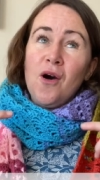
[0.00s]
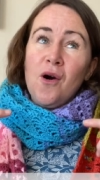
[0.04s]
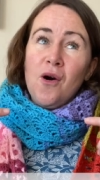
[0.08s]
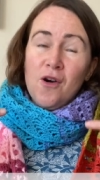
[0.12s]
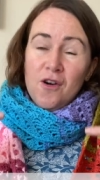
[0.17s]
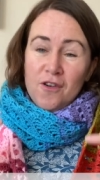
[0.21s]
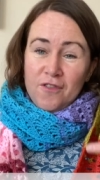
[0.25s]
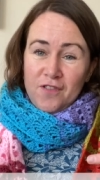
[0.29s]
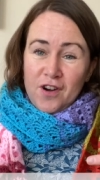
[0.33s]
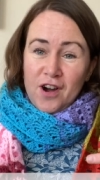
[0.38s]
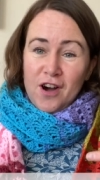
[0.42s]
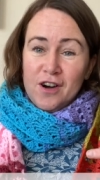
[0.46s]

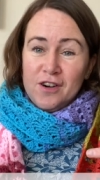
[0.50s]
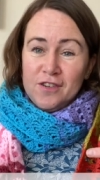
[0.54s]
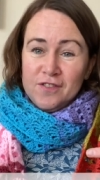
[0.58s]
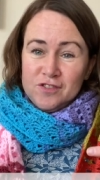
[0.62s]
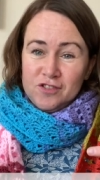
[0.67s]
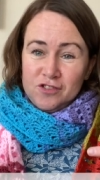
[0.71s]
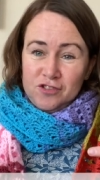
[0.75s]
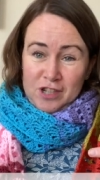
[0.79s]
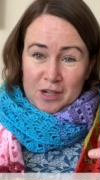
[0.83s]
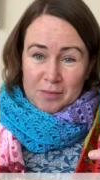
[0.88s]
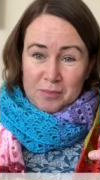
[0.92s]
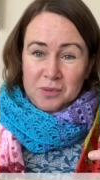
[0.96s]
of half
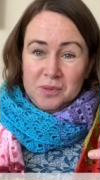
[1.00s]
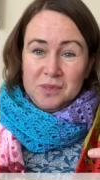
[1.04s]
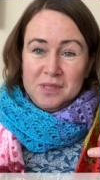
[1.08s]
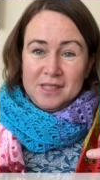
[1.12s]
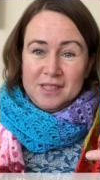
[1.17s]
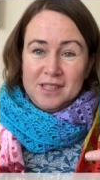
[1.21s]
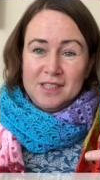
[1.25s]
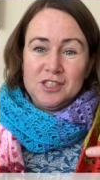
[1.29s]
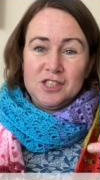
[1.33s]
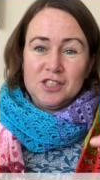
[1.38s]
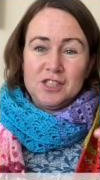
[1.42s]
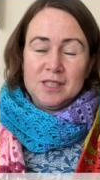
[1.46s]
treble
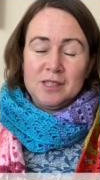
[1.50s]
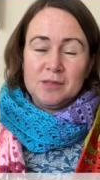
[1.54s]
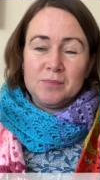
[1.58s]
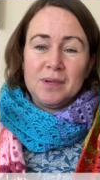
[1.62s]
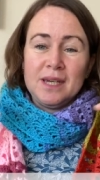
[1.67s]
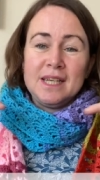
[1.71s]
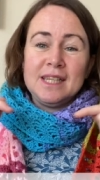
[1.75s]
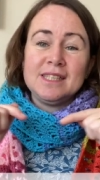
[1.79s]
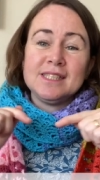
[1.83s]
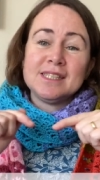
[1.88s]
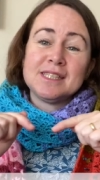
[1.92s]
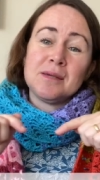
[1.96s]
stitches,
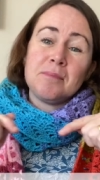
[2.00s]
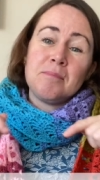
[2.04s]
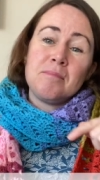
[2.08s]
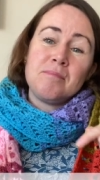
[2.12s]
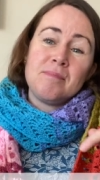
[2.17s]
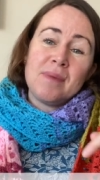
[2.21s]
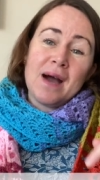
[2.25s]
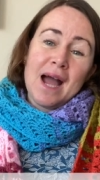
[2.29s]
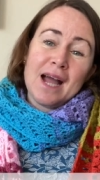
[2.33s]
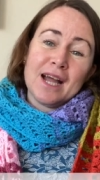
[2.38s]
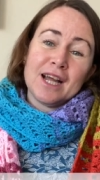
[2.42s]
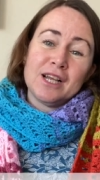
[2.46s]
but into the
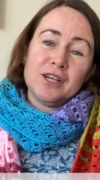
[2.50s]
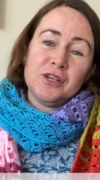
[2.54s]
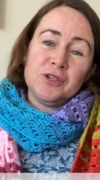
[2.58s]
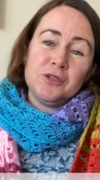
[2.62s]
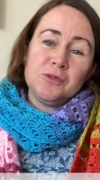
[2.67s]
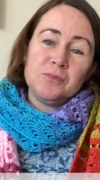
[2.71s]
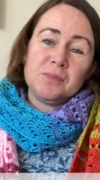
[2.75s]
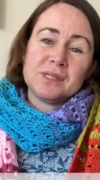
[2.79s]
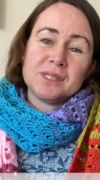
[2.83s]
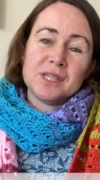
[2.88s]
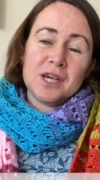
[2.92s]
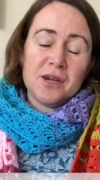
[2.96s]
back
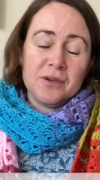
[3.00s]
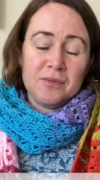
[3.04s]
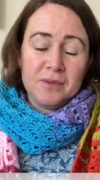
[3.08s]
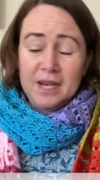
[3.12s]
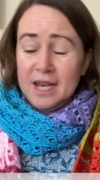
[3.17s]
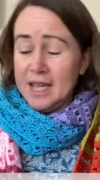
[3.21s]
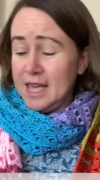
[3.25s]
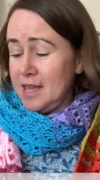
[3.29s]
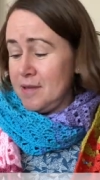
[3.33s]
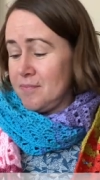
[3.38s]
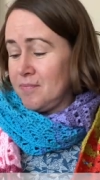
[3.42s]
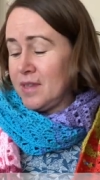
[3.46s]
loops
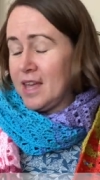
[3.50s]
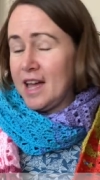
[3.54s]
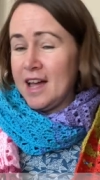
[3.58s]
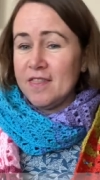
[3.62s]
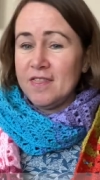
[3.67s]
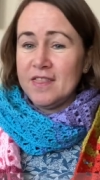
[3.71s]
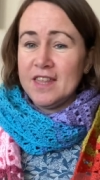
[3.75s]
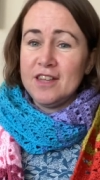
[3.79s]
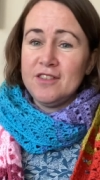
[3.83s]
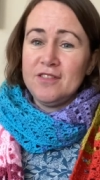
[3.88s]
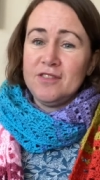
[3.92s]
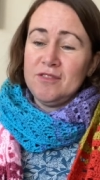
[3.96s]
only.
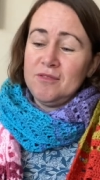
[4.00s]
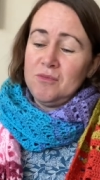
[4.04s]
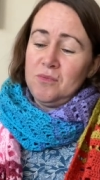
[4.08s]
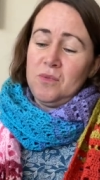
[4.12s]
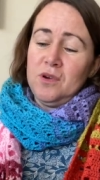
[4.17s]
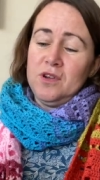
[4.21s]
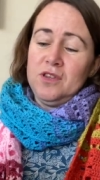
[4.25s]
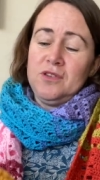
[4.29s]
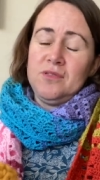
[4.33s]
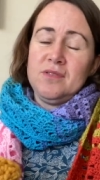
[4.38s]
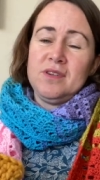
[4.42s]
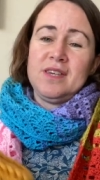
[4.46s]
And then
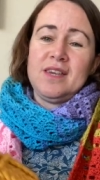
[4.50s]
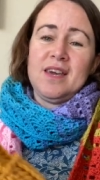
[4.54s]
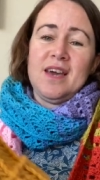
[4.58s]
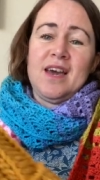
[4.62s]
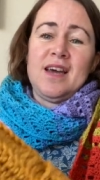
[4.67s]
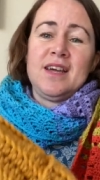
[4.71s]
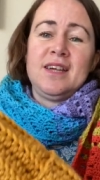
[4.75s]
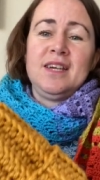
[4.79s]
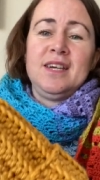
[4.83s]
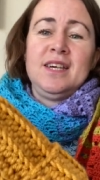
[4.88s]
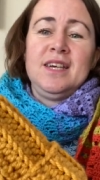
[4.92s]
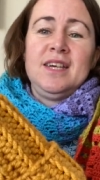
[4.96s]
what you get